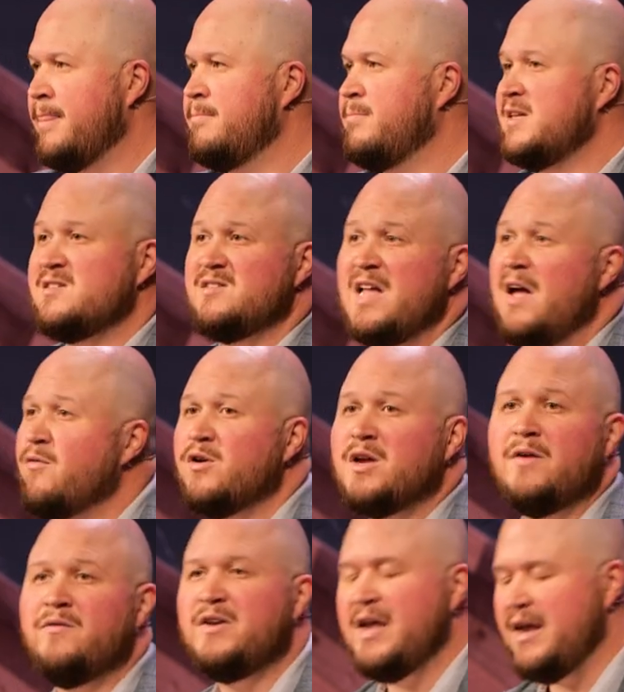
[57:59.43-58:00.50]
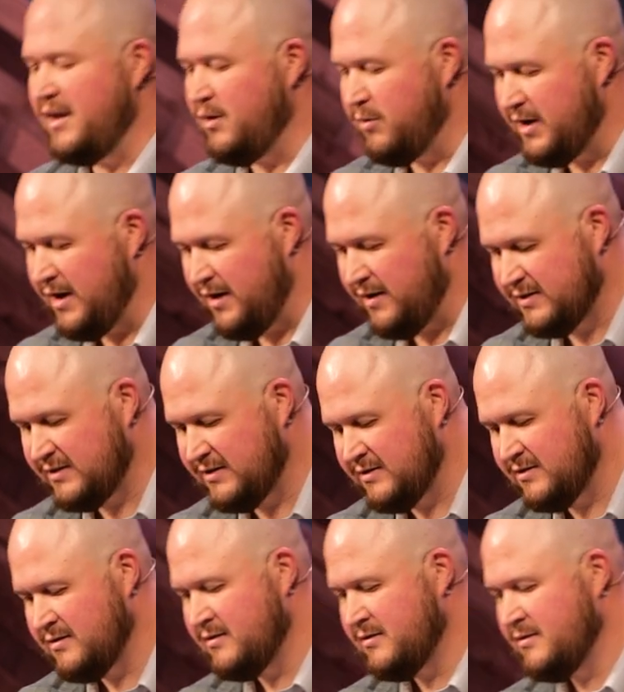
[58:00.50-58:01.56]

but it's never given to anyone else.